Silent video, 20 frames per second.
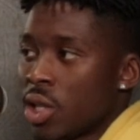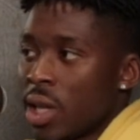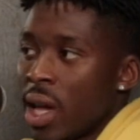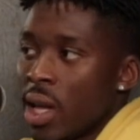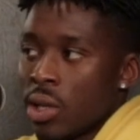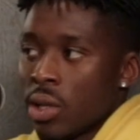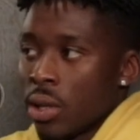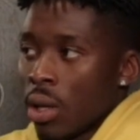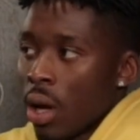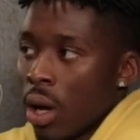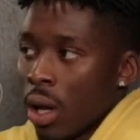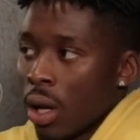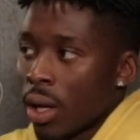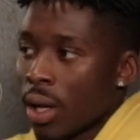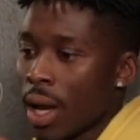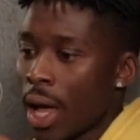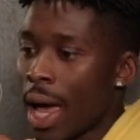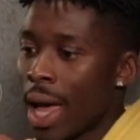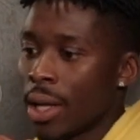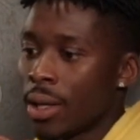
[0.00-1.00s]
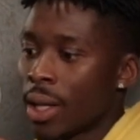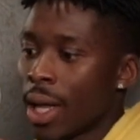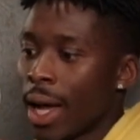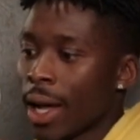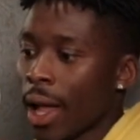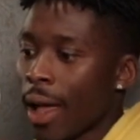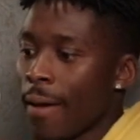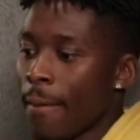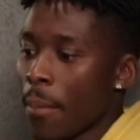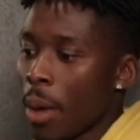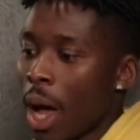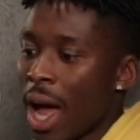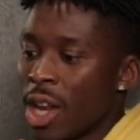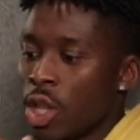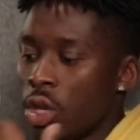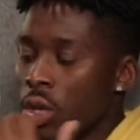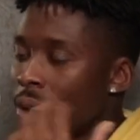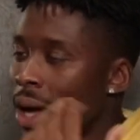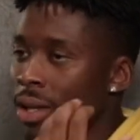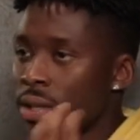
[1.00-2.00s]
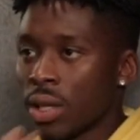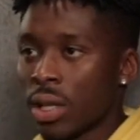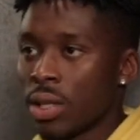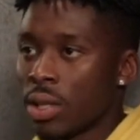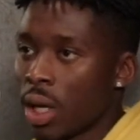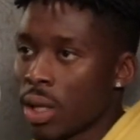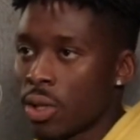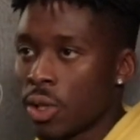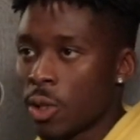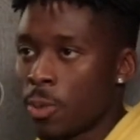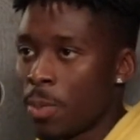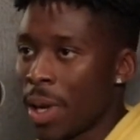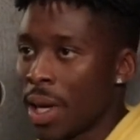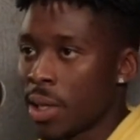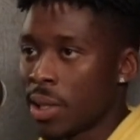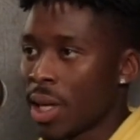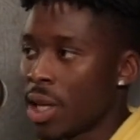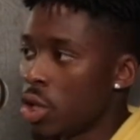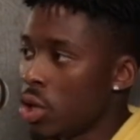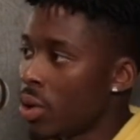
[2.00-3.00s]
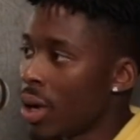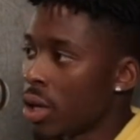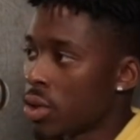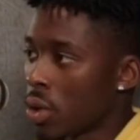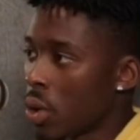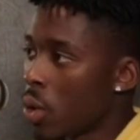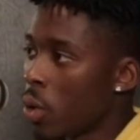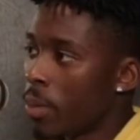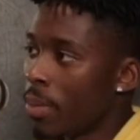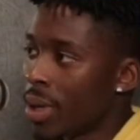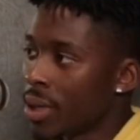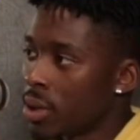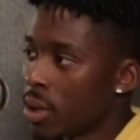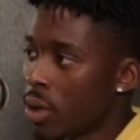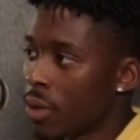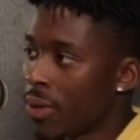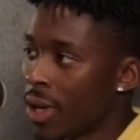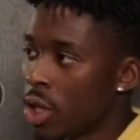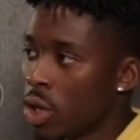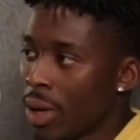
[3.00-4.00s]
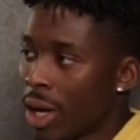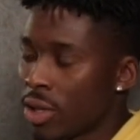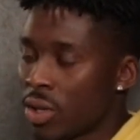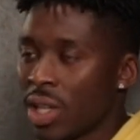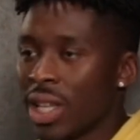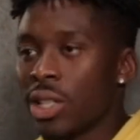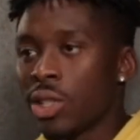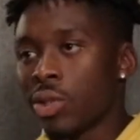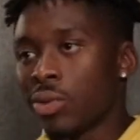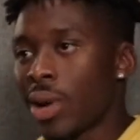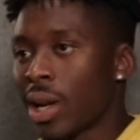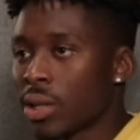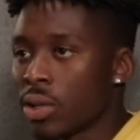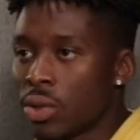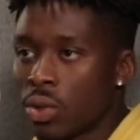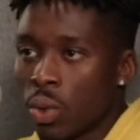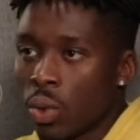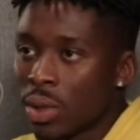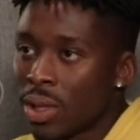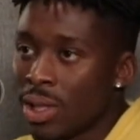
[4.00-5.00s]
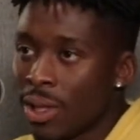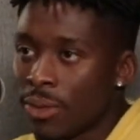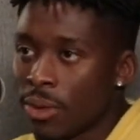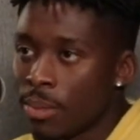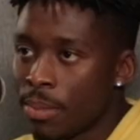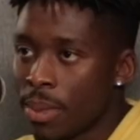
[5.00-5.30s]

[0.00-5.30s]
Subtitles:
a head start, and like I knew how to conduct a space. I knew how to hold myself. I knew how to interact and talk to different